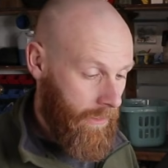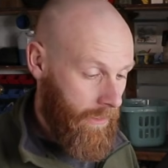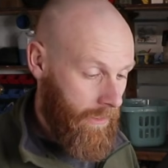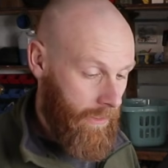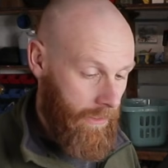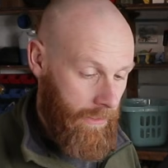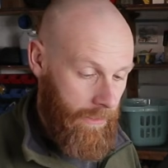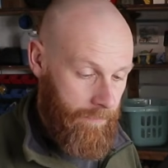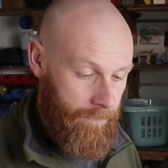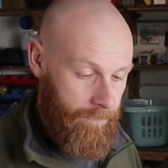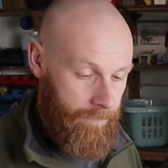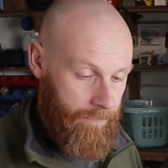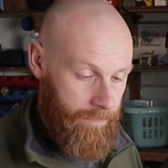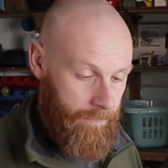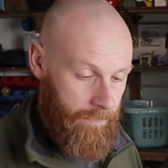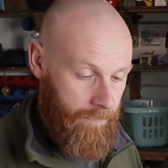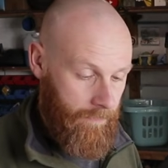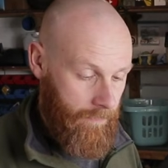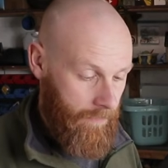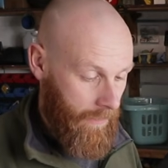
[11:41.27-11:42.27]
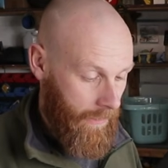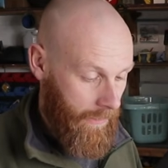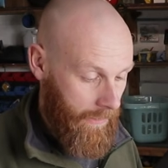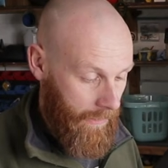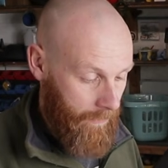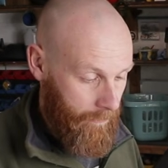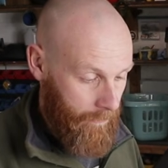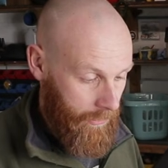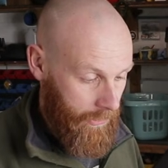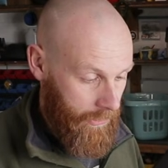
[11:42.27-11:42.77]
I
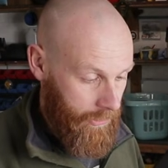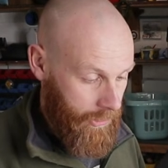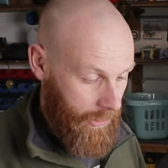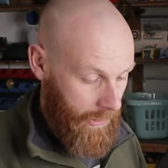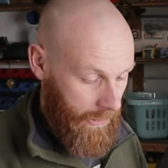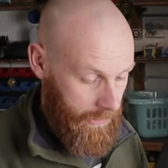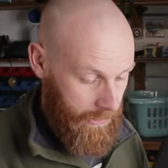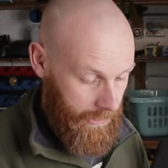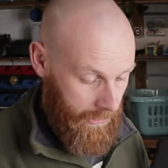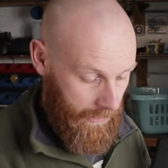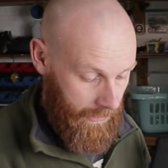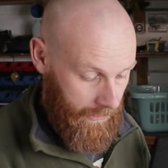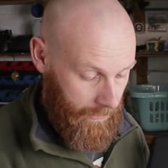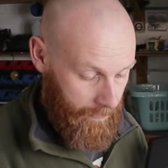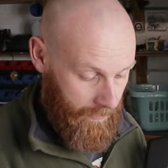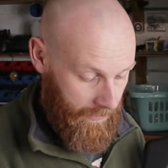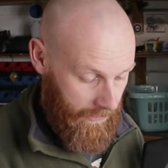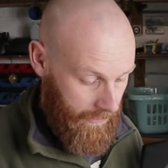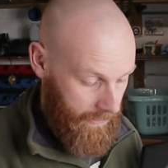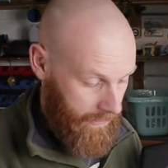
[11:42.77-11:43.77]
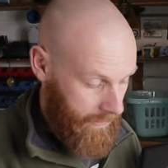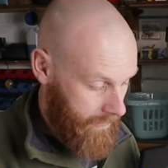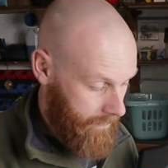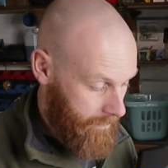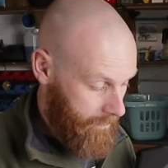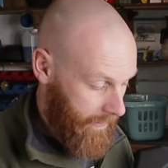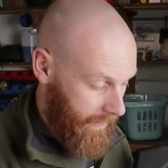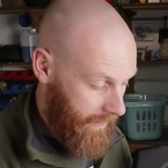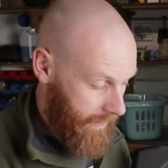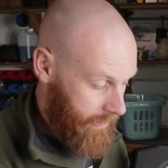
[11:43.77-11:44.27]
am going to change it a little bit,
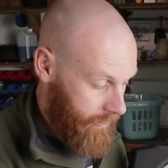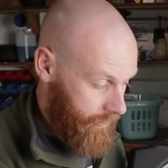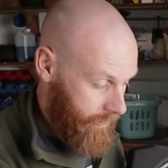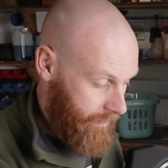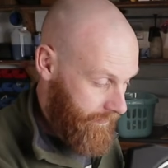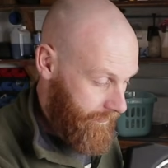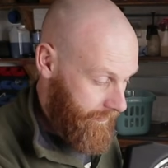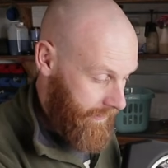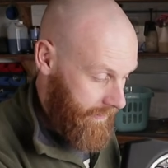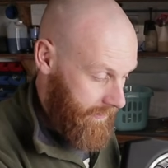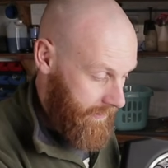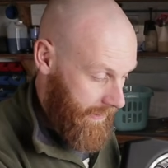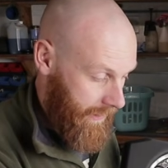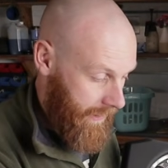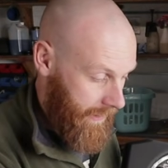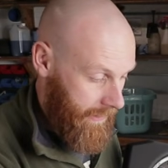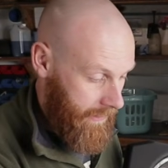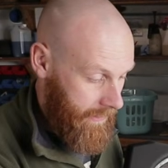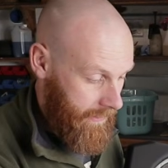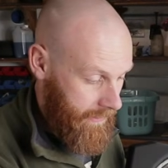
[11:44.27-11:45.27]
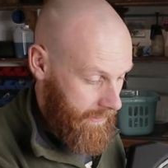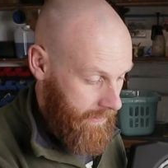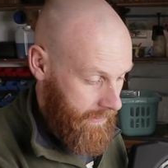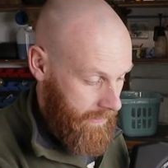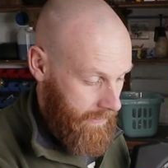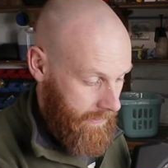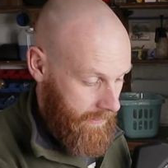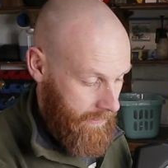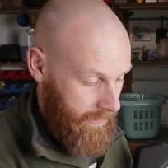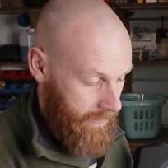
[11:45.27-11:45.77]
make it so it fits that,
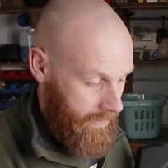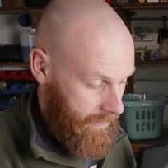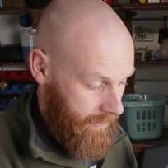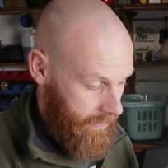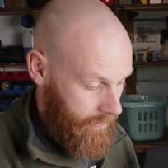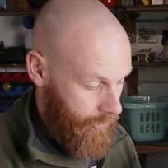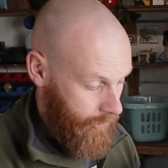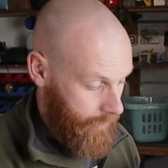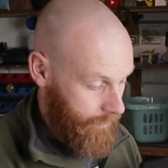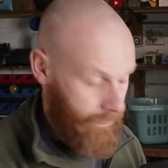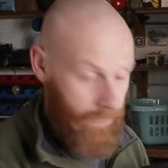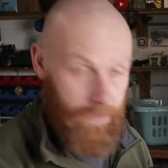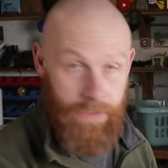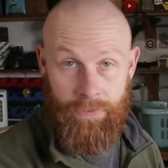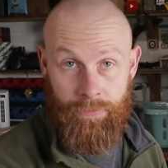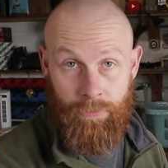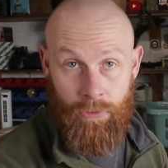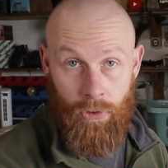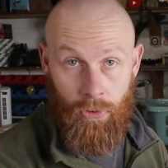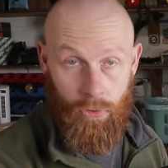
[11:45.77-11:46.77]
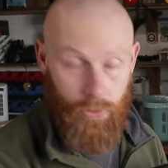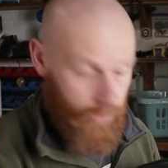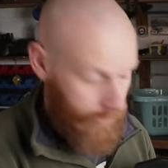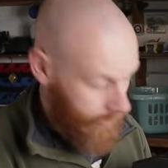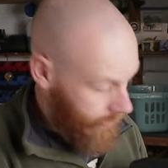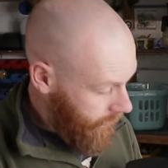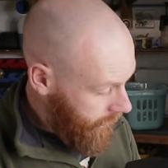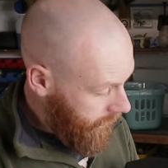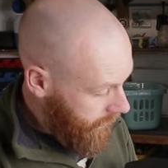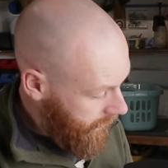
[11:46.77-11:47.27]
just for different looks.